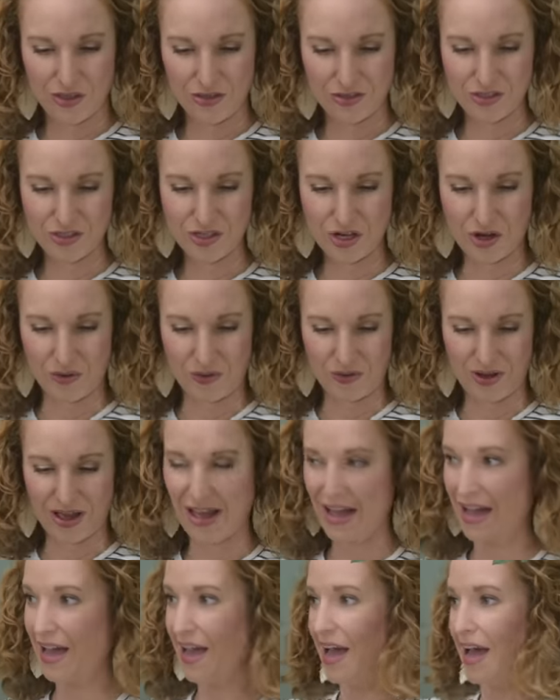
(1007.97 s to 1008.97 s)
So,
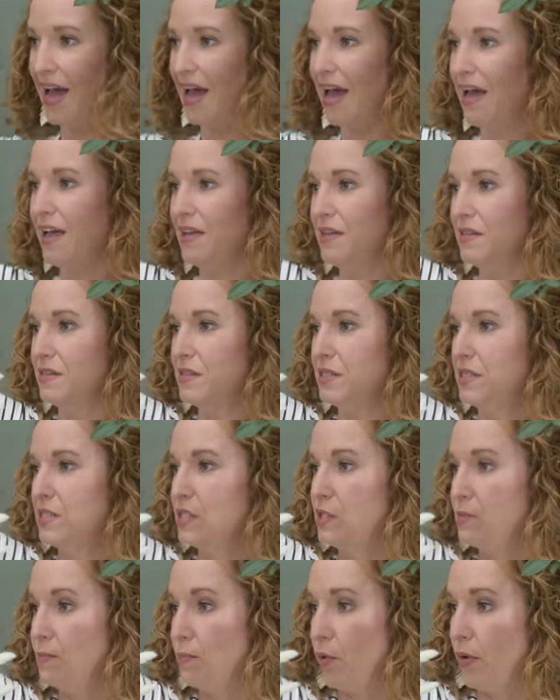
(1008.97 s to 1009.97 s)

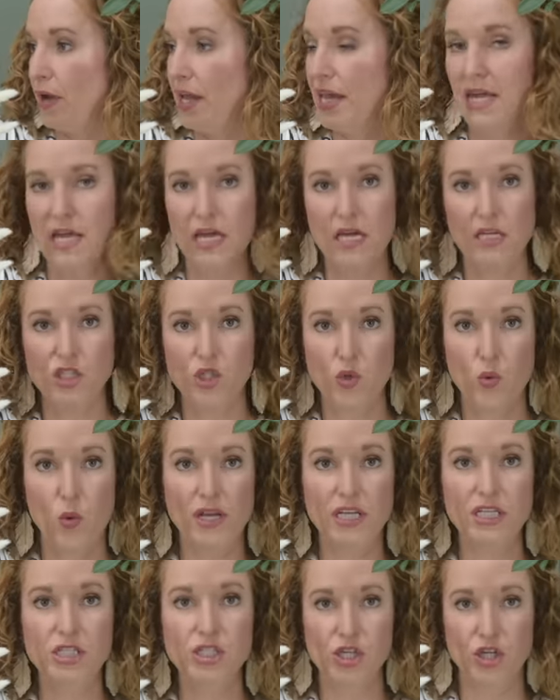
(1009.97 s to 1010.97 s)
spring
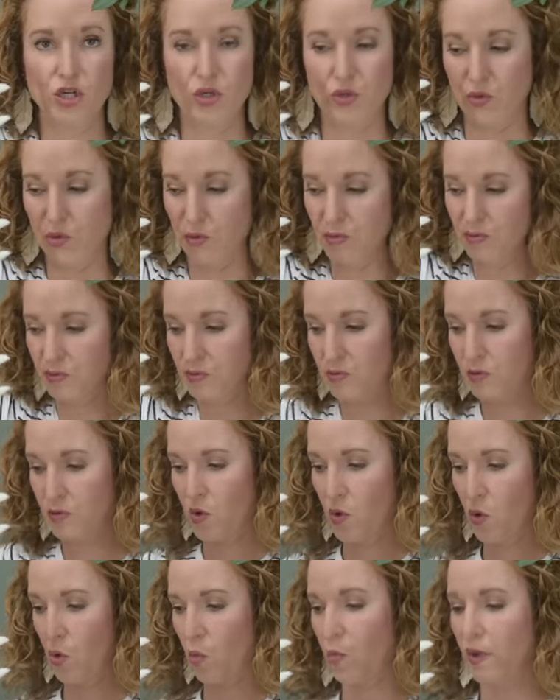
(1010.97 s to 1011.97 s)
22,
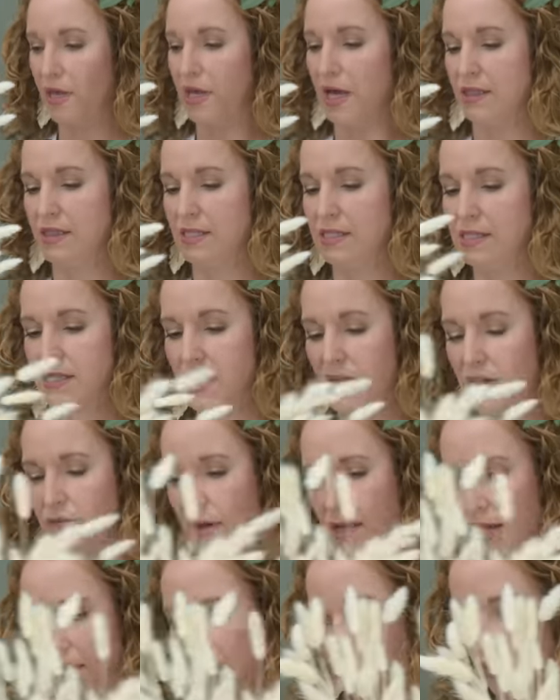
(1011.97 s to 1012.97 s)
we got this guy
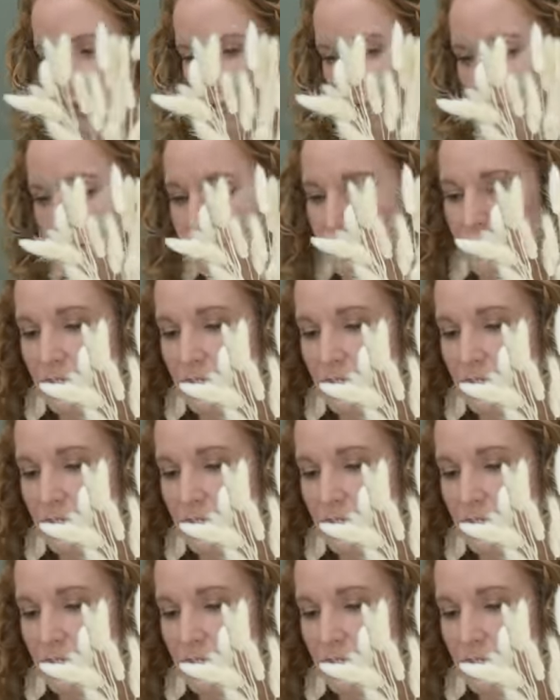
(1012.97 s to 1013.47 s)
right here.